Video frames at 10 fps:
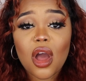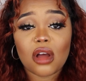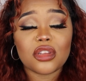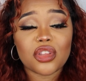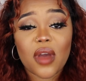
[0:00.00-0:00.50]

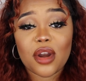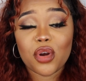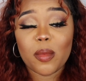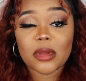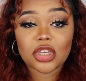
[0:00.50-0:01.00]
Also, I don't
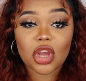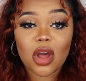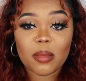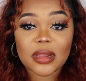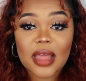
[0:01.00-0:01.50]
know about
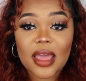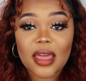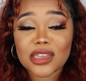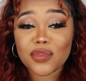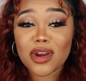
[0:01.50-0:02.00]
y'all, but
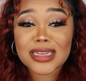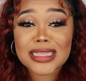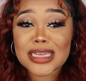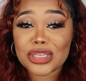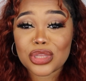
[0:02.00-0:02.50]
like as far as
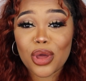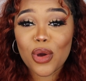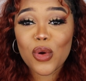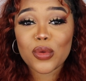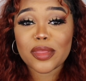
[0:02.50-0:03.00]
things
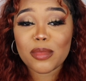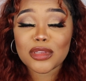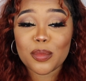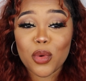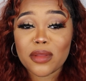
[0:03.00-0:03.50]
go, the
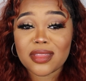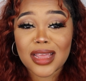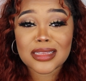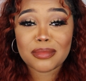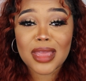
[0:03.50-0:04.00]
most important
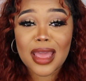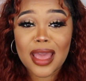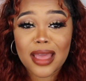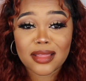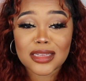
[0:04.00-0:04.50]
thing to me
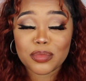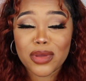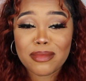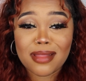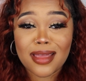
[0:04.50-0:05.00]
at this
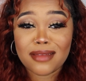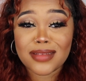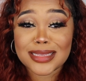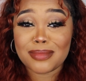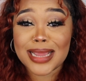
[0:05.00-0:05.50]
point in my life
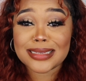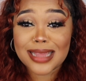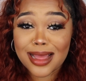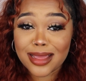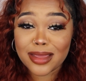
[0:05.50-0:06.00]
is my
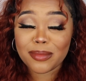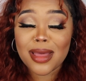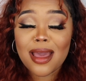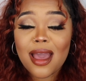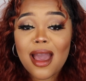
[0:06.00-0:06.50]
time.
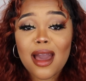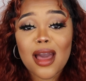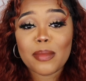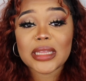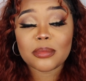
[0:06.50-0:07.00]

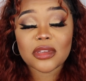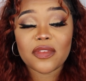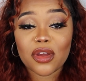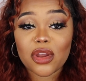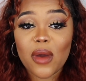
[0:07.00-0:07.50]
As most of
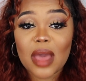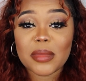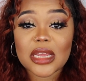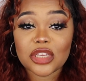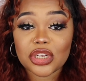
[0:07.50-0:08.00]
y'all know, I'm
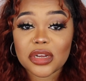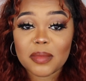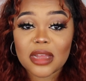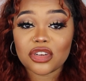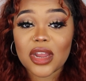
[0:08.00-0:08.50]
an engineering
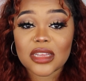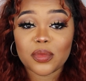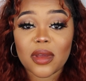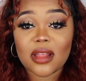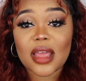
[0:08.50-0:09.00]
major as
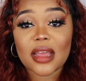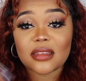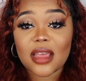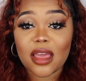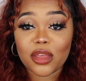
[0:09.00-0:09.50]
well
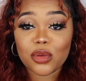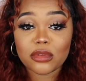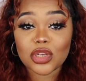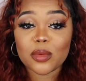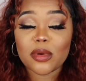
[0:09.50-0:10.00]
as a
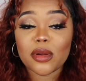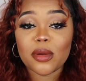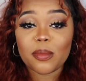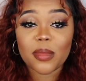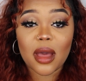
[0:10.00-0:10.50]

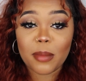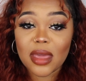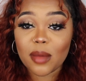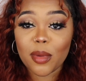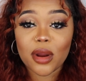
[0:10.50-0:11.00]
YouTuber, a
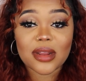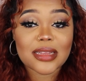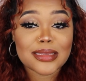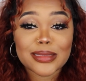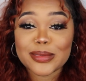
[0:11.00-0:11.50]
makeup
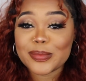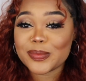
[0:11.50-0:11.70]
artist,